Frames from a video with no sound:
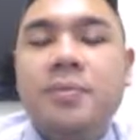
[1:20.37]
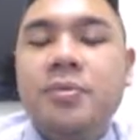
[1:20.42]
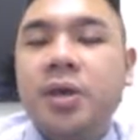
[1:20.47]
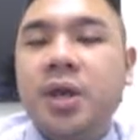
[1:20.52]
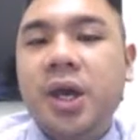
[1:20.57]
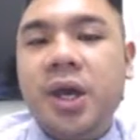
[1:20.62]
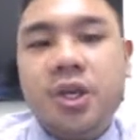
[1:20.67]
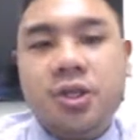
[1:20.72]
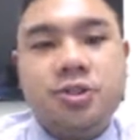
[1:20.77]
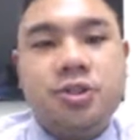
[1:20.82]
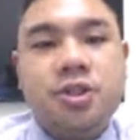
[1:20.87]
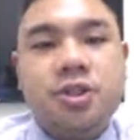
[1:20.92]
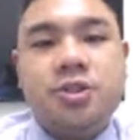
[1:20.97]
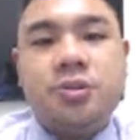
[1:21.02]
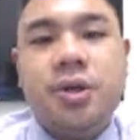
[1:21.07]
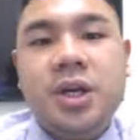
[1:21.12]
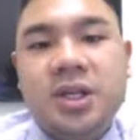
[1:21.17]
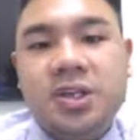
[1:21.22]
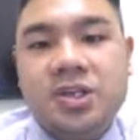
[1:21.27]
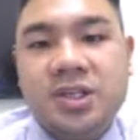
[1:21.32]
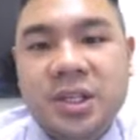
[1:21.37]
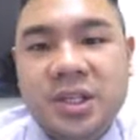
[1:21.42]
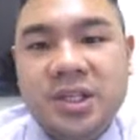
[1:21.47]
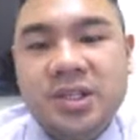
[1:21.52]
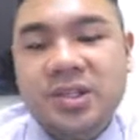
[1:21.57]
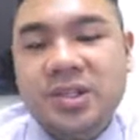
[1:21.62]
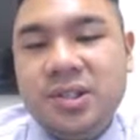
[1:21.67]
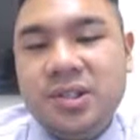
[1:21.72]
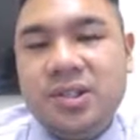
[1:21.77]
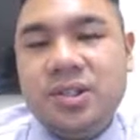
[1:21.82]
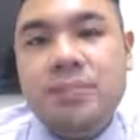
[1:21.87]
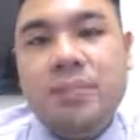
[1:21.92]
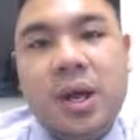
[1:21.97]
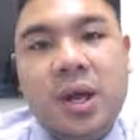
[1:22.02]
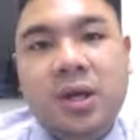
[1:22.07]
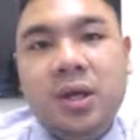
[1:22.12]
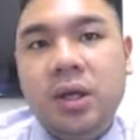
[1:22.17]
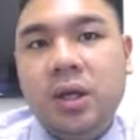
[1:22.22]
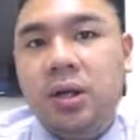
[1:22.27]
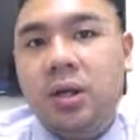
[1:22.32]
The interest rate changes
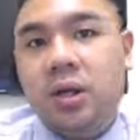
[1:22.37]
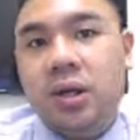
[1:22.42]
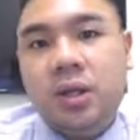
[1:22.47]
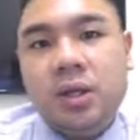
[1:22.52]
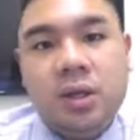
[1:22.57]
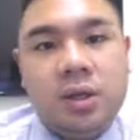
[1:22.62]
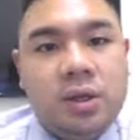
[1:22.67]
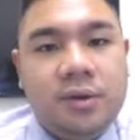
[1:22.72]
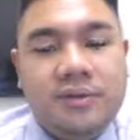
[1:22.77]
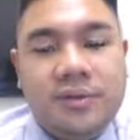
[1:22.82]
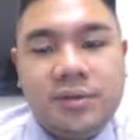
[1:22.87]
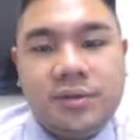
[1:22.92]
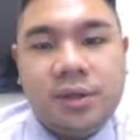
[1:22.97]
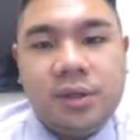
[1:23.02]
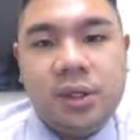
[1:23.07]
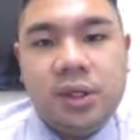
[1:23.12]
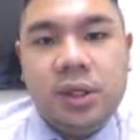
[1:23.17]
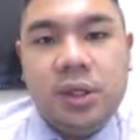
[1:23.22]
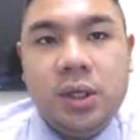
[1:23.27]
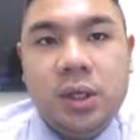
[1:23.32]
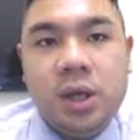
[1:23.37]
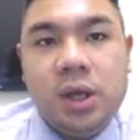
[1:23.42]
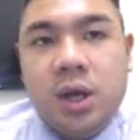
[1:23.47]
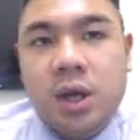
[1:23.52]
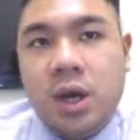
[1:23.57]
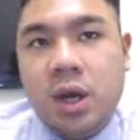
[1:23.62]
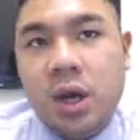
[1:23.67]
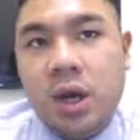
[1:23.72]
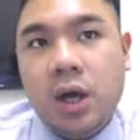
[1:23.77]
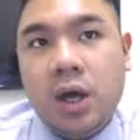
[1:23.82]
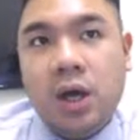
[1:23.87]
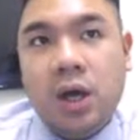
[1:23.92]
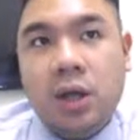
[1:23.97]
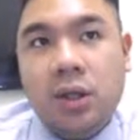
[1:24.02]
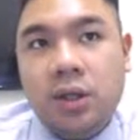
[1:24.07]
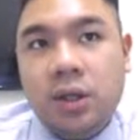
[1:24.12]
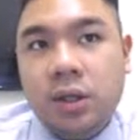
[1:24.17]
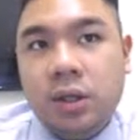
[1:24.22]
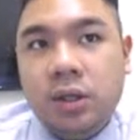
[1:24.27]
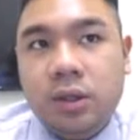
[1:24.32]
depending on obviously
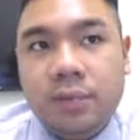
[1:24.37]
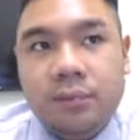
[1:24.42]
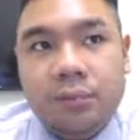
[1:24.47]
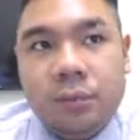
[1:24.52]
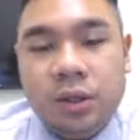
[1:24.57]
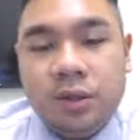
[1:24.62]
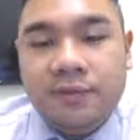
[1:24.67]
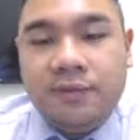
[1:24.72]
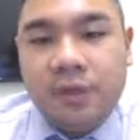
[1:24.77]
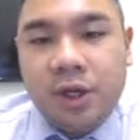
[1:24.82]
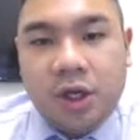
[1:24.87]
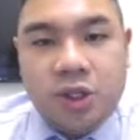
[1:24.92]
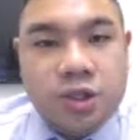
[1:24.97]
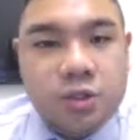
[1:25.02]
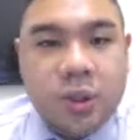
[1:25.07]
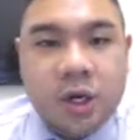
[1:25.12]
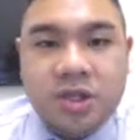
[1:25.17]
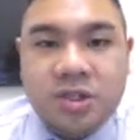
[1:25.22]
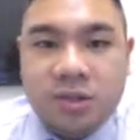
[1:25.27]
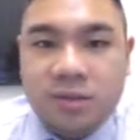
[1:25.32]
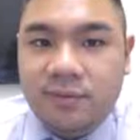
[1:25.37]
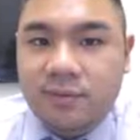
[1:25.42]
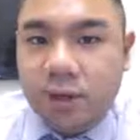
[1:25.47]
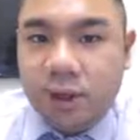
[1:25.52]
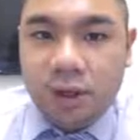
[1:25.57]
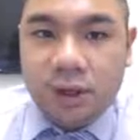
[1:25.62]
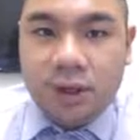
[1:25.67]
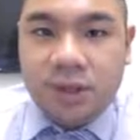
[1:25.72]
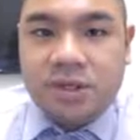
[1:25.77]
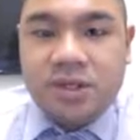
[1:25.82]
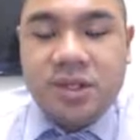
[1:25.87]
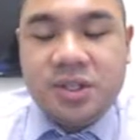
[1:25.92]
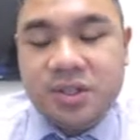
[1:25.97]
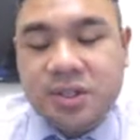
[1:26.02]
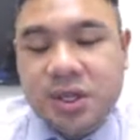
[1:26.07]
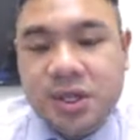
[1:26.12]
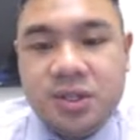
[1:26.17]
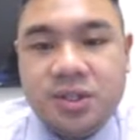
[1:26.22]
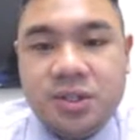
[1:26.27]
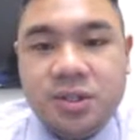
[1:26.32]
the fluctuation of the currency
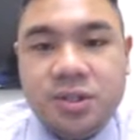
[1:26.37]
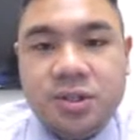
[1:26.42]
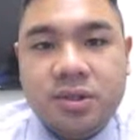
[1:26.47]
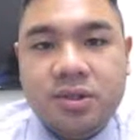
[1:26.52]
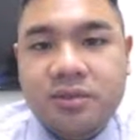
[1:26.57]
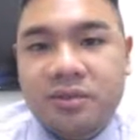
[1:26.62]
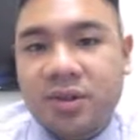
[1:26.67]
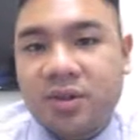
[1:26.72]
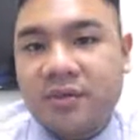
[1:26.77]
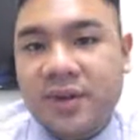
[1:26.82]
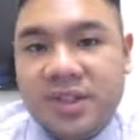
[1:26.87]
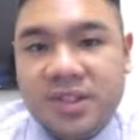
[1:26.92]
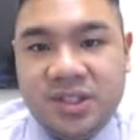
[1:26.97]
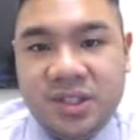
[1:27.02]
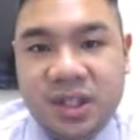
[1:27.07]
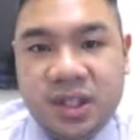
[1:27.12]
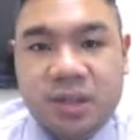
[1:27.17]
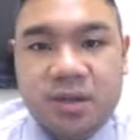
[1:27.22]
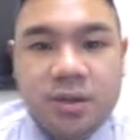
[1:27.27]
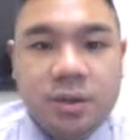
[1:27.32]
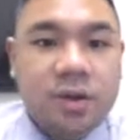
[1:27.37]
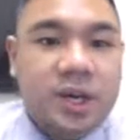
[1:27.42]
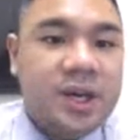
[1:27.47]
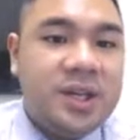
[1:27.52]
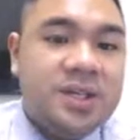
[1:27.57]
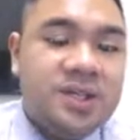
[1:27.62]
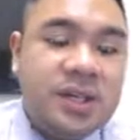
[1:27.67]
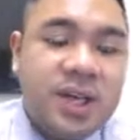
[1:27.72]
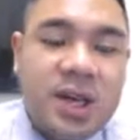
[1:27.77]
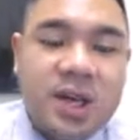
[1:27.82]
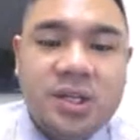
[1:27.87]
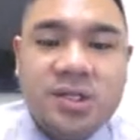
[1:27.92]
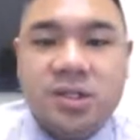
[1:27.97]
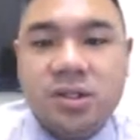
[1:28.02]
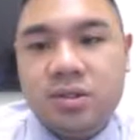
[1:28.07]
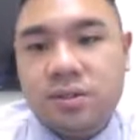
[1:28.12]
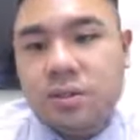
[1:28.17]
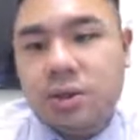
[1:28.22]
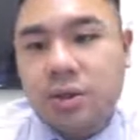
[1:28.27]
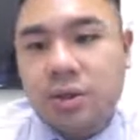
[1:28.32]
exchanges. So if you're investing in the United States
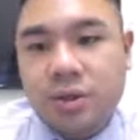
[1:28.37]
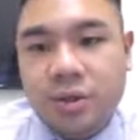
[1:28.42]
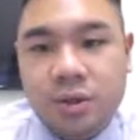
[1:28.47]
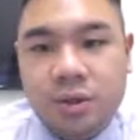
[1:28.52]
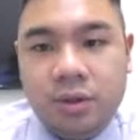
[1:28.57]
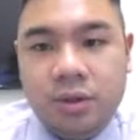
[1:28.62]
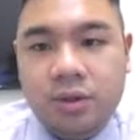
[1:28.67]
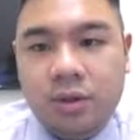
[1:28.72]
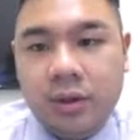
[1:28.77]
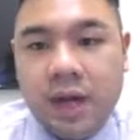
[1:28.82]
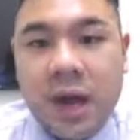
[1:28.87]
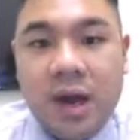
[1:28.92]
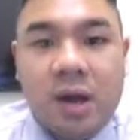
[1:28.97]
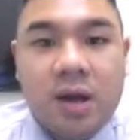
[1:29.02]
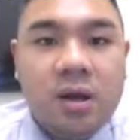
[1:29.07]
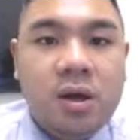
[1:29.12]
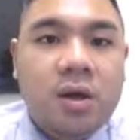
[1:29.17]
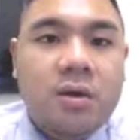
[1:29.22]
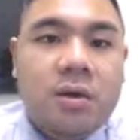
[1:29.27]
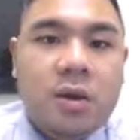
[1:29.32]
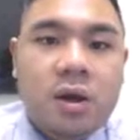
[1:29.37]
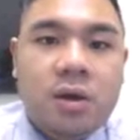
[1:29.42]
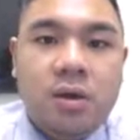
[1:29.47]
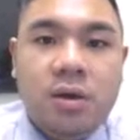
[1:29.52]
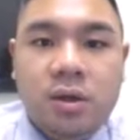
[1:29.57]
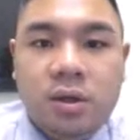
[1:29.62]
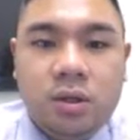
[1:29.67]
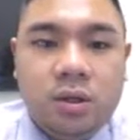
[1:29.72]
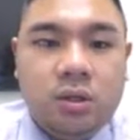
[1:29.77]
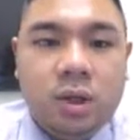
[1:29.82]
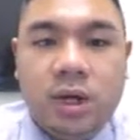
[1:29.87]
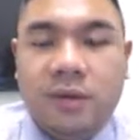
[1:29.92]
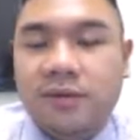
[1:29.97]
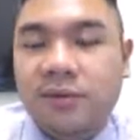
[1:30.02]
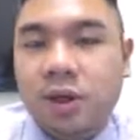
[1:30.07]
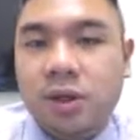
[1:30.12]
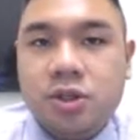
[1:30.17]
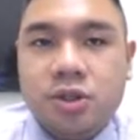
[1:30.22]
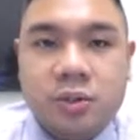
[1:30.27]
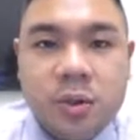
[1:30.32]
and you're in Canada, then how
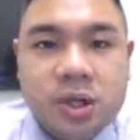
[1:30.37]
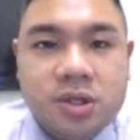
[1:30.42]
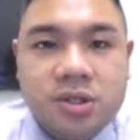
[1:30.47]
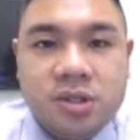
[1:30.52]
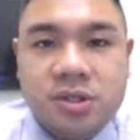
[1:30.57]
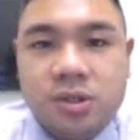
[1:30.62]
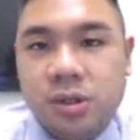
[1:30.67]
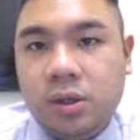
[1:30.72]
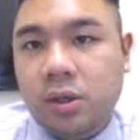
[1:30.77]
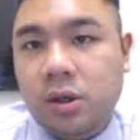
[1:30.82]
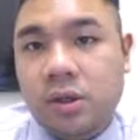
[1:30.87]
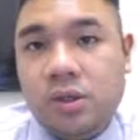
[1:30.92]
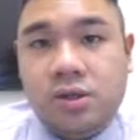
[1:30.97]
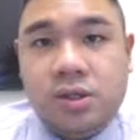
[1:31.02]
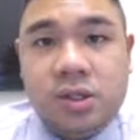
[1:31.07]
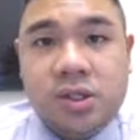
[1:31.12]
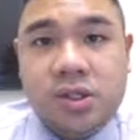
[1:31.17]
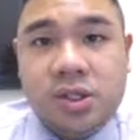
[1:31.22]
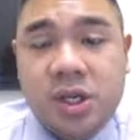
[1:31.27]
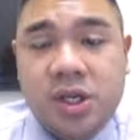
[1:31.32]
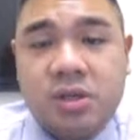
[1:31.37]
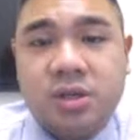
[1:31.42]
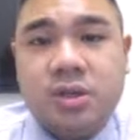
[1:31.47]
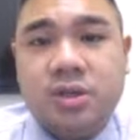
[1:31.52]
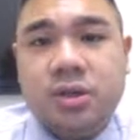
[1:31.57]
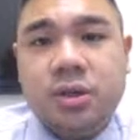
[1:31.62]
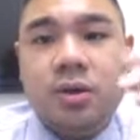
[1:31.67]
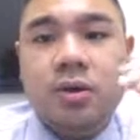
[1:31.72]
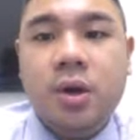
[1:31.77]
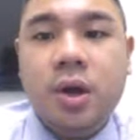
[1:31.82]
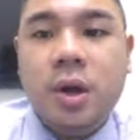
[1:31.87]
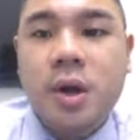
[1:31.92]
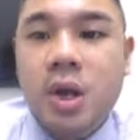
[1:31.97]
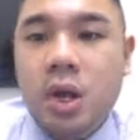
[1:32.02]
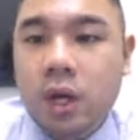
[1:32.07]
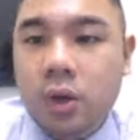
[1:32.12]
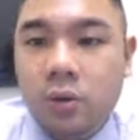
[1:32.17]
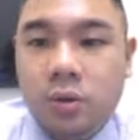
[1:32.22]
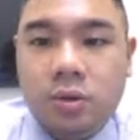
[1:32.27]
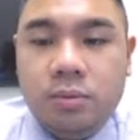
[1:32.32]
fluctuations in the currency changes, so
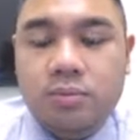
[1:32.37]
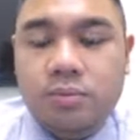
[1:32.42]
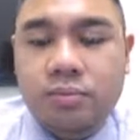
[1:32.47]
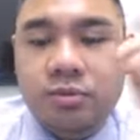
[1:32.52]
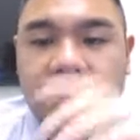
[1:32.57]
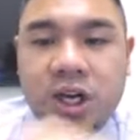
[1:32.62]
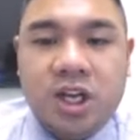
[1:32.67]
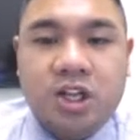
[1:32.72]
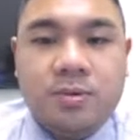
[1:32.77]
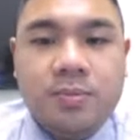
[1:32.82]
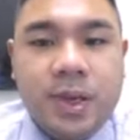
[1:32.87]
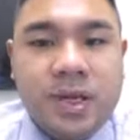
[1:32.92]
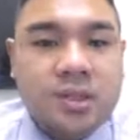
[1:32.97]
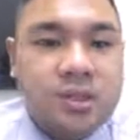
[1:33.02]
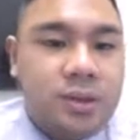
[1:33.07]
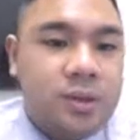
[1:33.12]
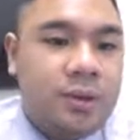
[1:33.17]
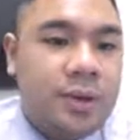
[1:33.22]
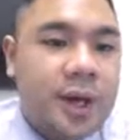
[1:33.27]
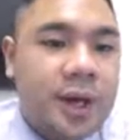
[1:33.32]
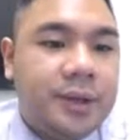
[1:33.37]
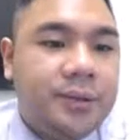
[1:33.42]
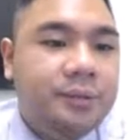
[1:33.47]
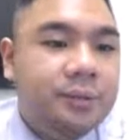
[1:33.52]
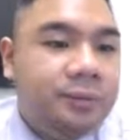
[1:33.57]
it would change based on that.